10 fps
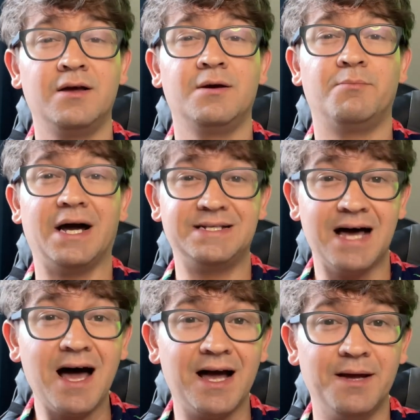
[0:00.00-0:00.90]
by
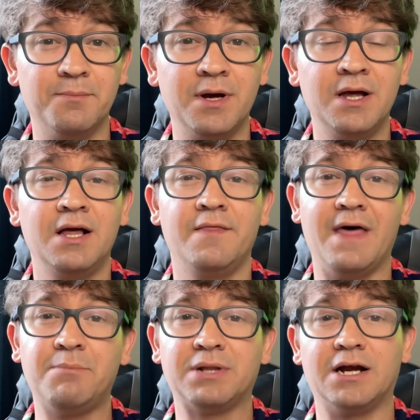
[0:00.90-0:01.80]
time,
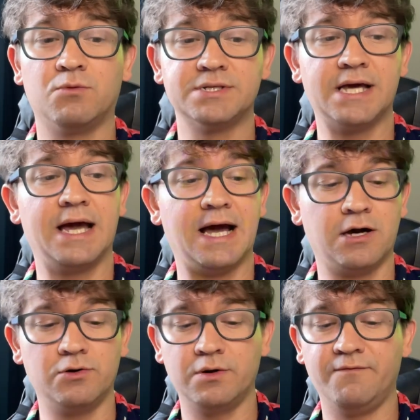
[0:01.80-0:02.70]
that player will say, I
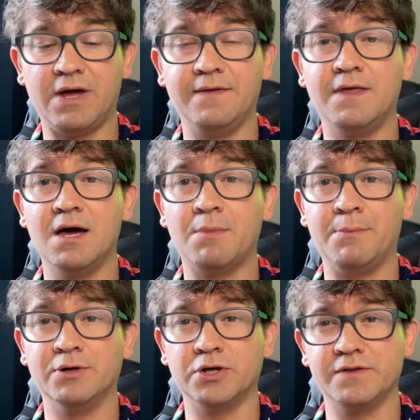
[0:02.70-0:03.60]
go to invade them, I
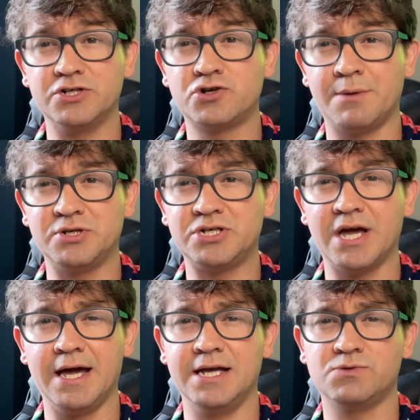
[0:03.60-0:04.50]
build all these
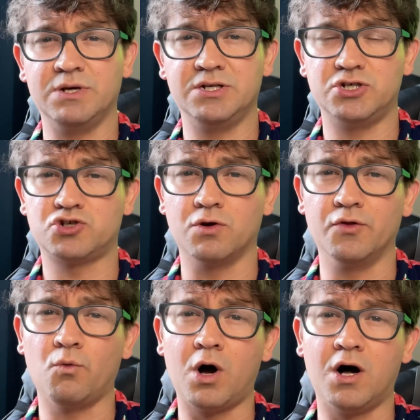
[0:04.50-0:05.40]
trebuchets, we destroy the
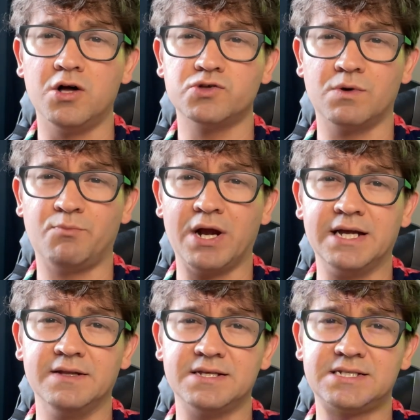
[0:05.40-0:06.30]
walls, we break
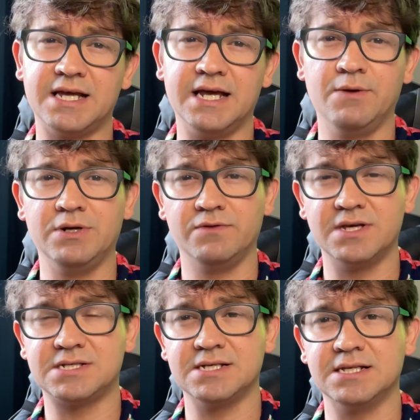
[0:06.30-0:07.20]
into the city, we do
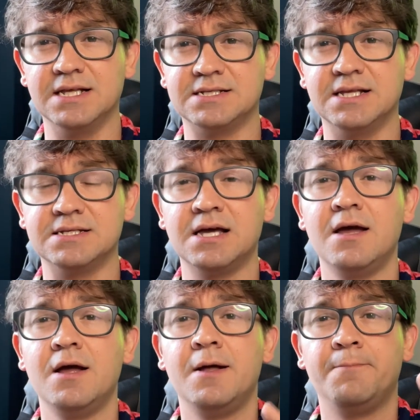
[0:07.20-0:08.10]
this, this, and this, and this.
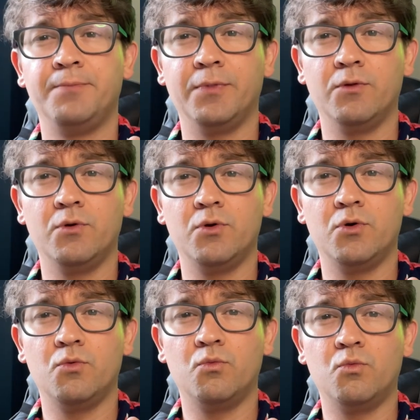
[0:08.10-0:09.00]

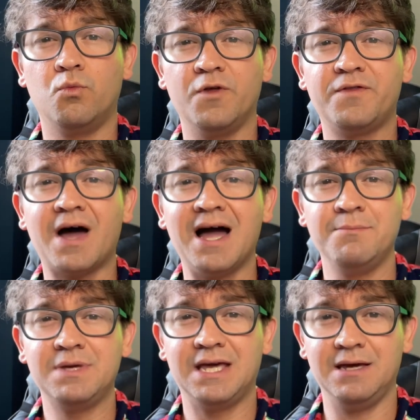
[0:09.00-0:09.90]
With
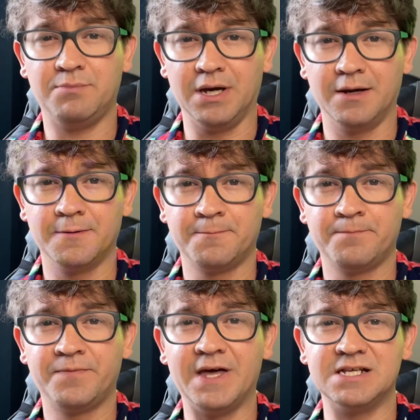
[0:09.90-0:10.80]
timekeeping
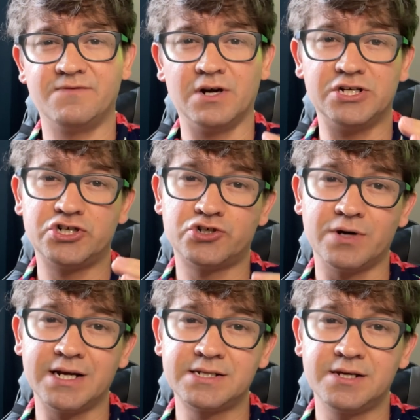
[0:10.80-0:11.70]
that is very
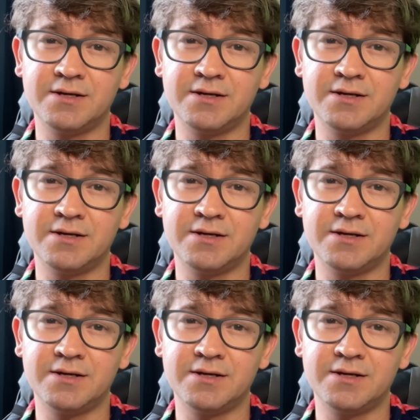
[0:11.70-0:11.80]
strict